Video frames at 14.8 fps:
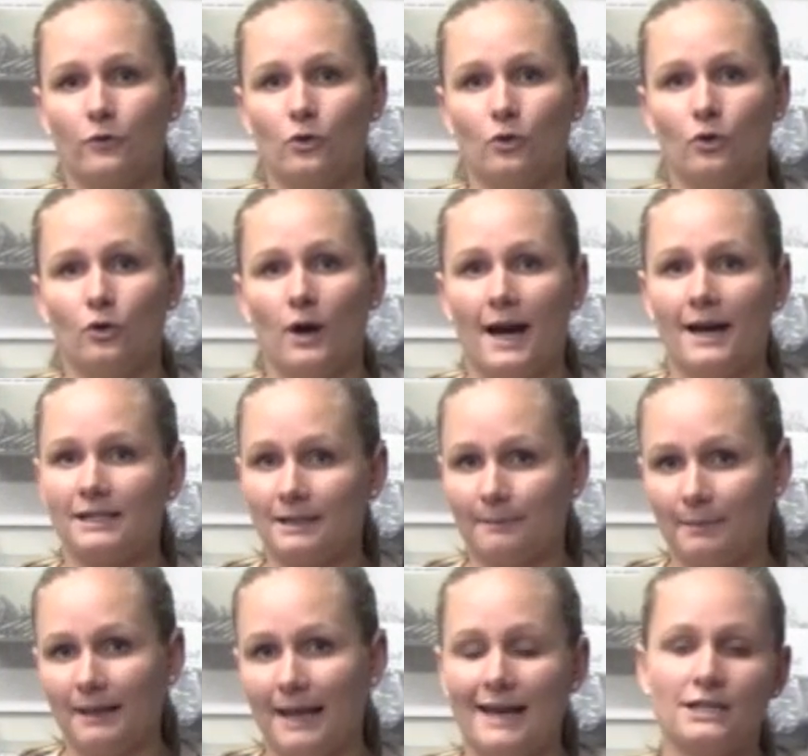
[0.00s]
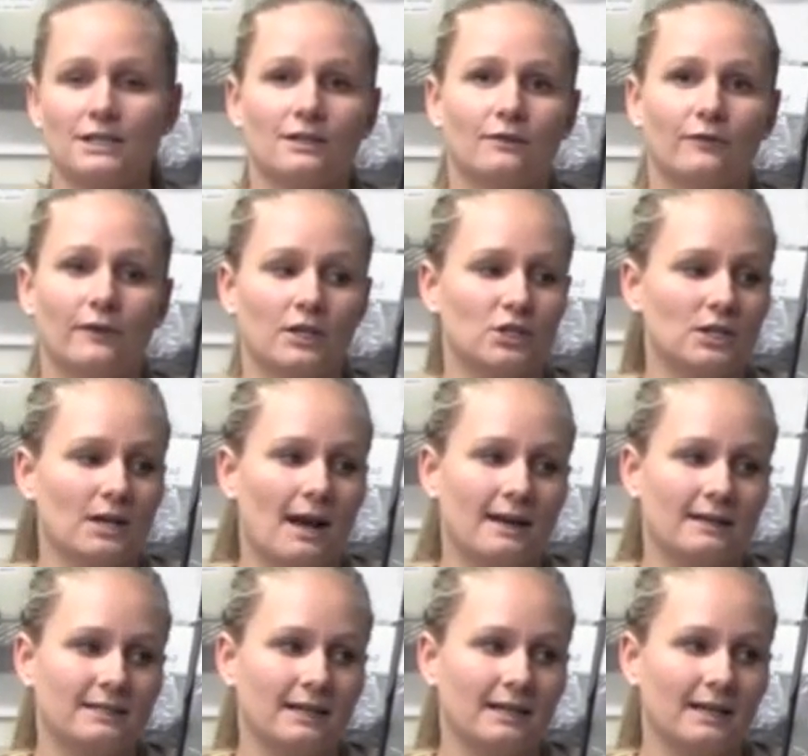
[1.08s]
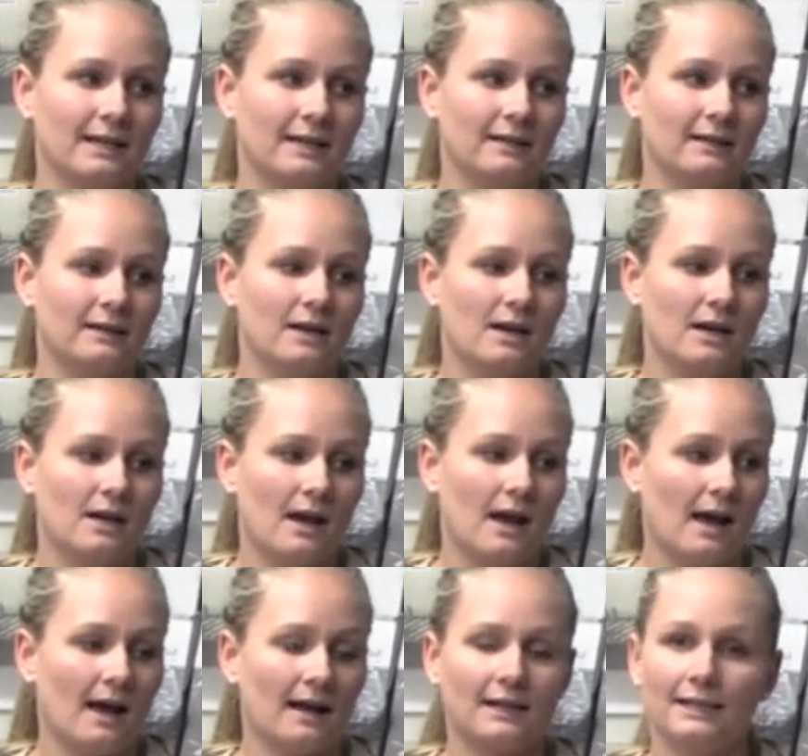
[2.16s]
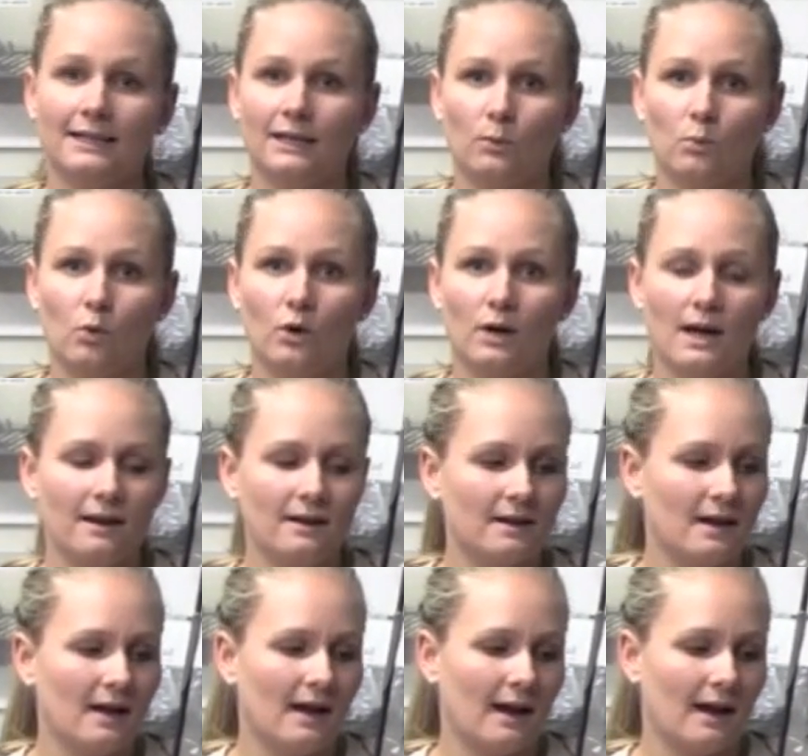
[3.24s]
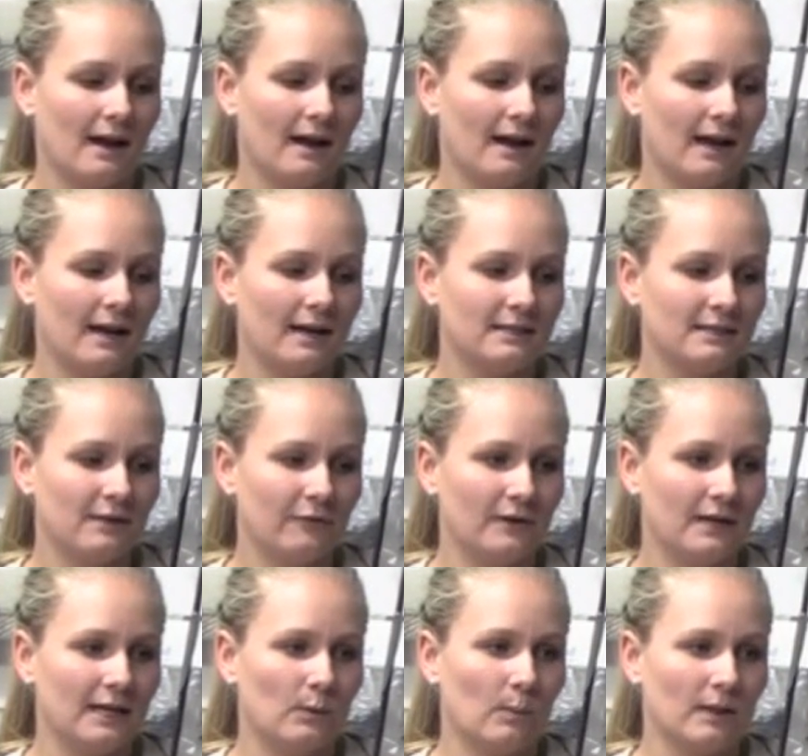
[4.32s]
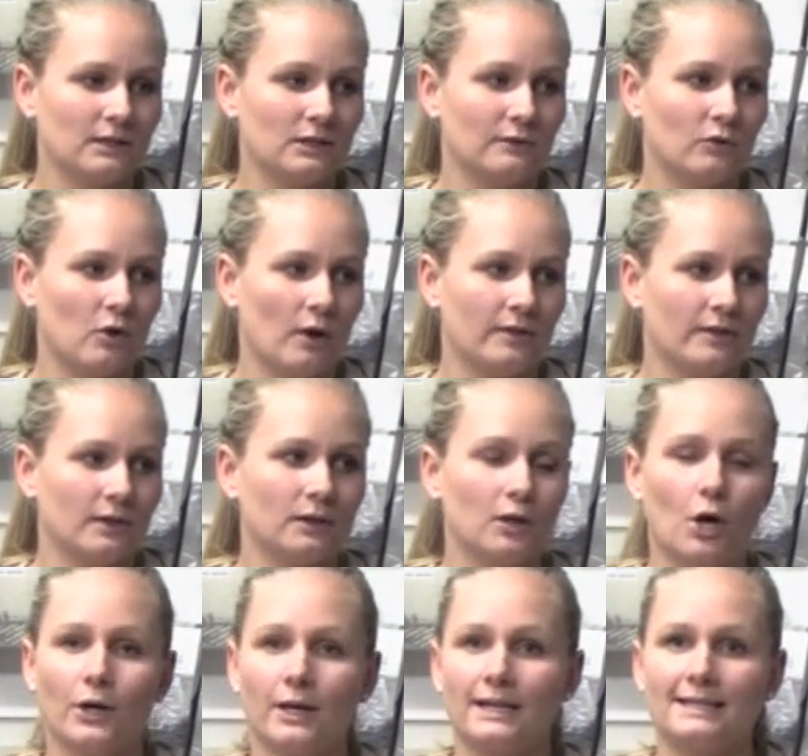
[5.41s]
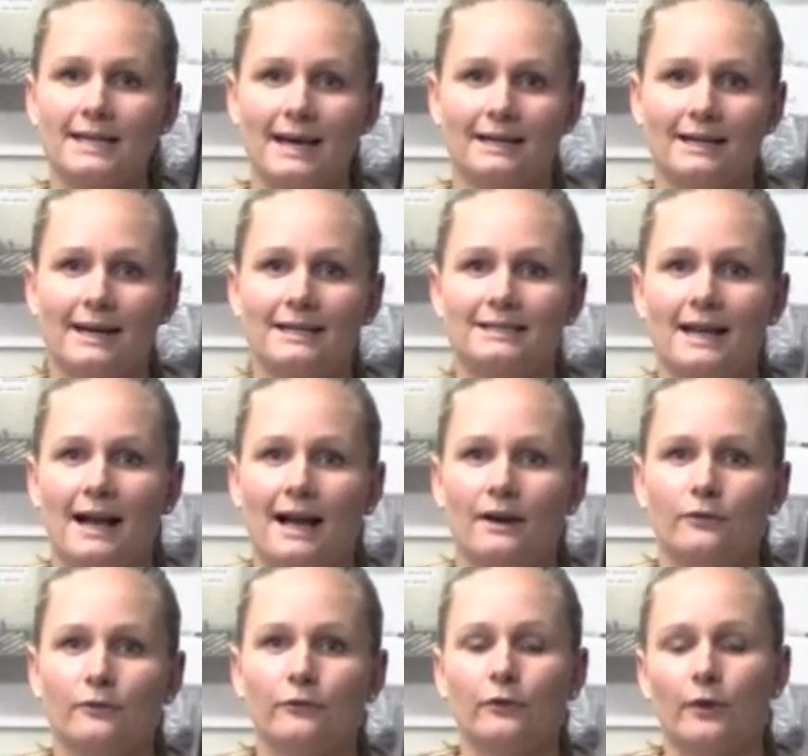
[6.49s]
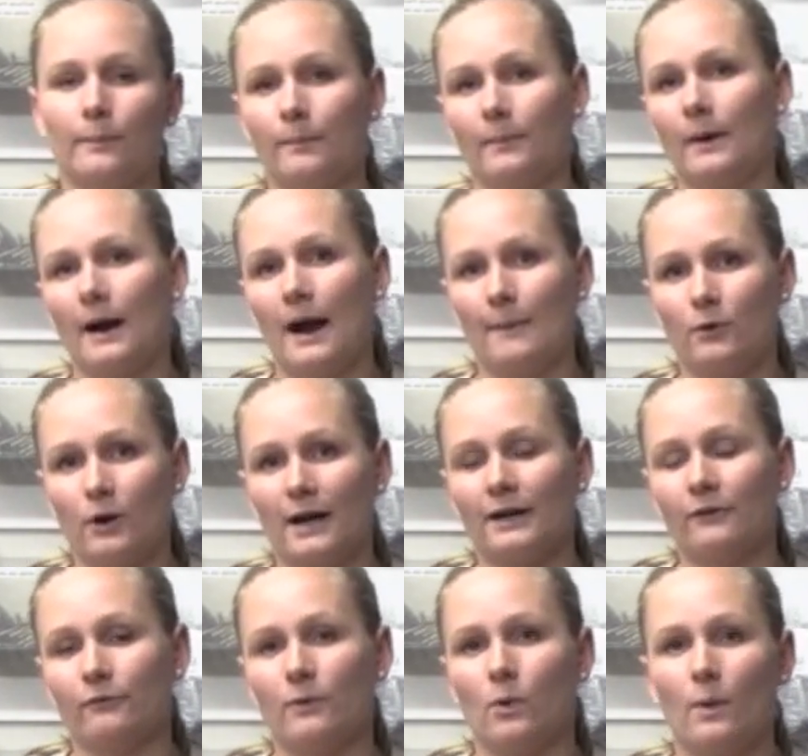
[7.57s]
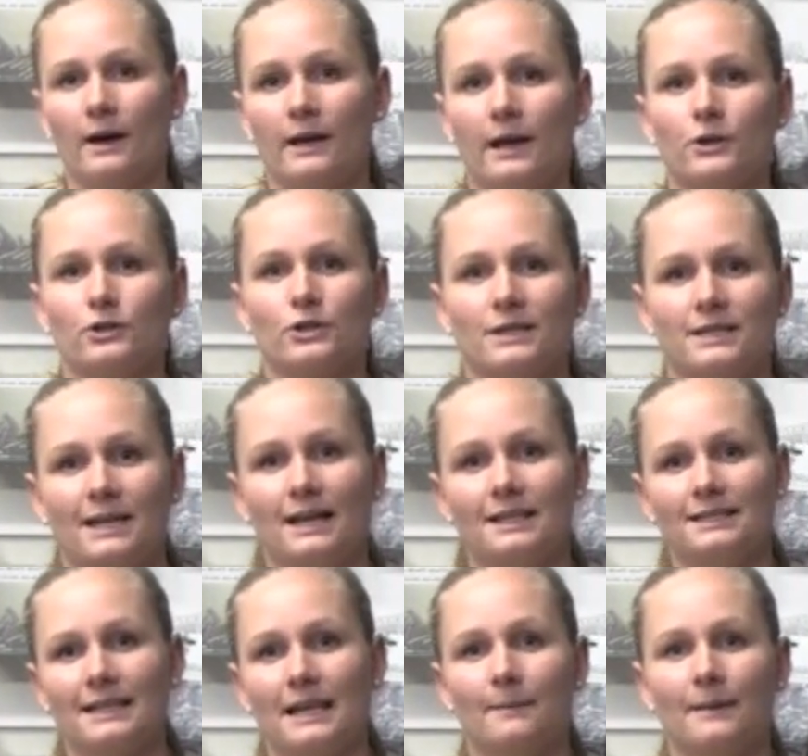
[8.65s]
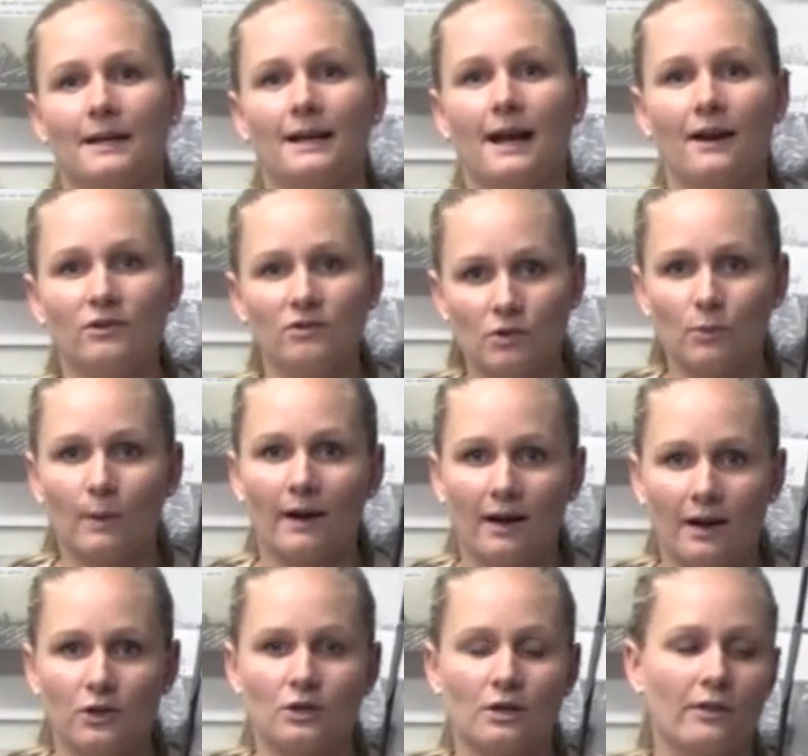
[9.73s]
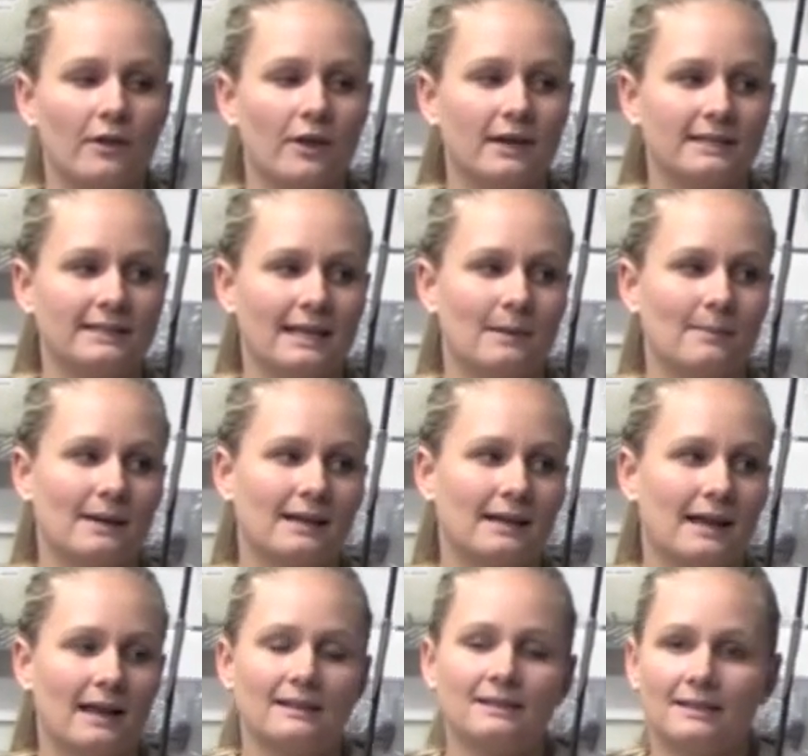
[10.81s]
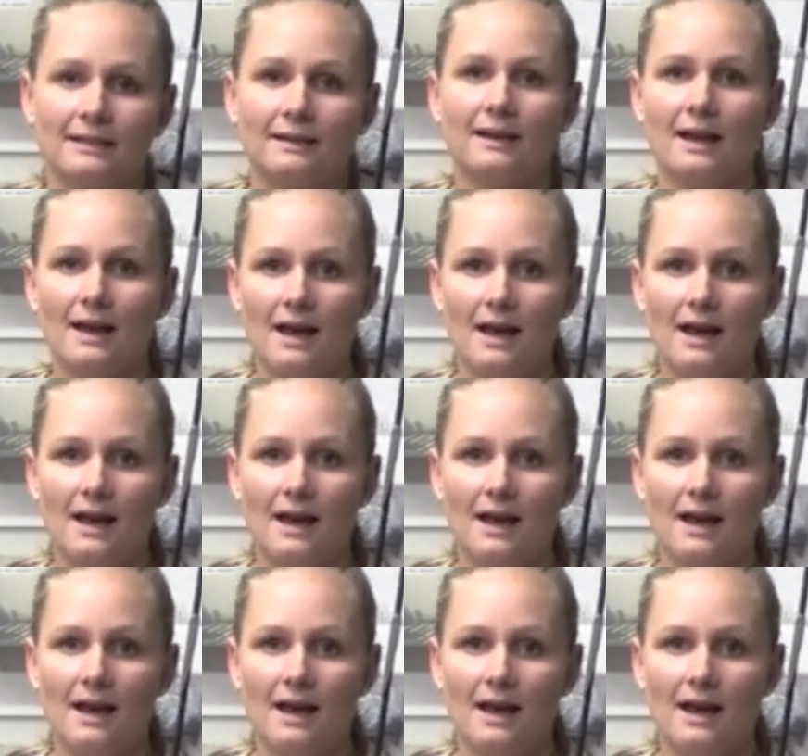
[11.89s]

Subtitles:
for hunting pelagic fish, hunting in clear water, and definitely once you've got the loading technique down from upgrading from a 110 centimeter gun to a 130 centimeter gun's a